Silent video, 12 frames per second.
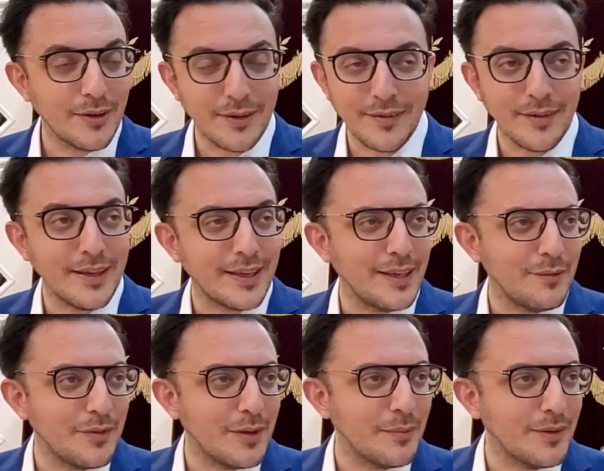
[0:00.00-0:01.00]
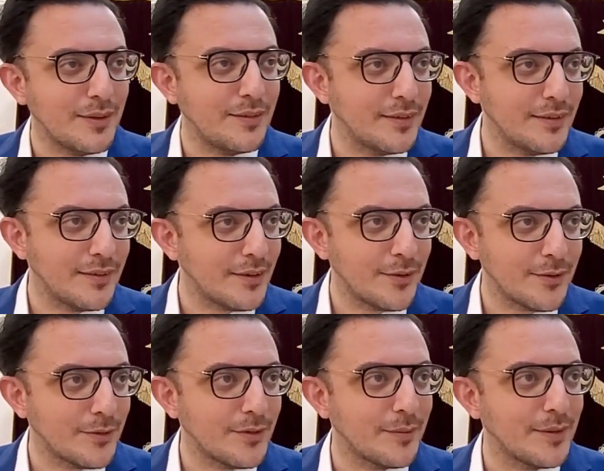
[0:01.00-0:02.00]
there's a nickname for them, the Disney stars
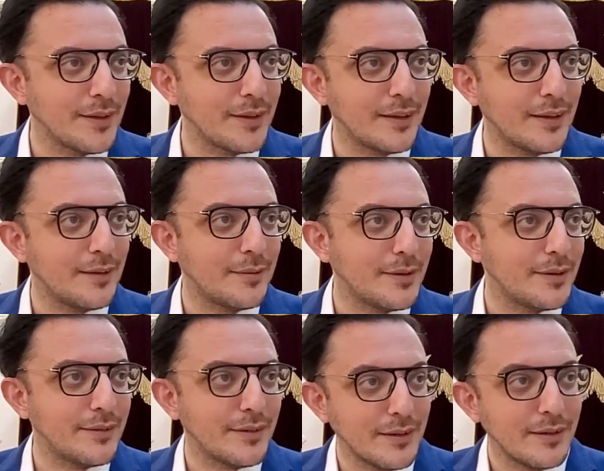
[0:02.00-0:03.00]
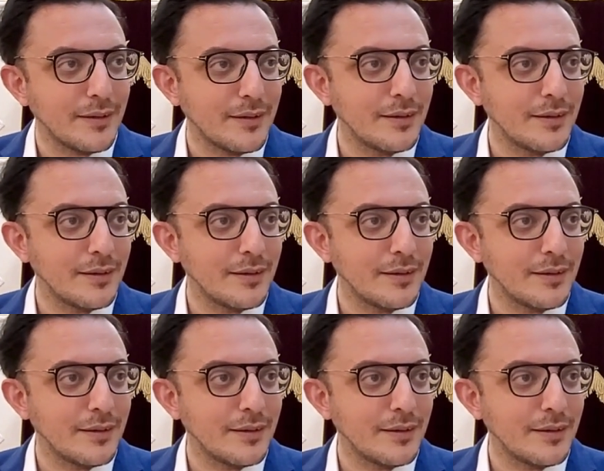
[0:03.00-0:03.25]
or something like that, or whatever.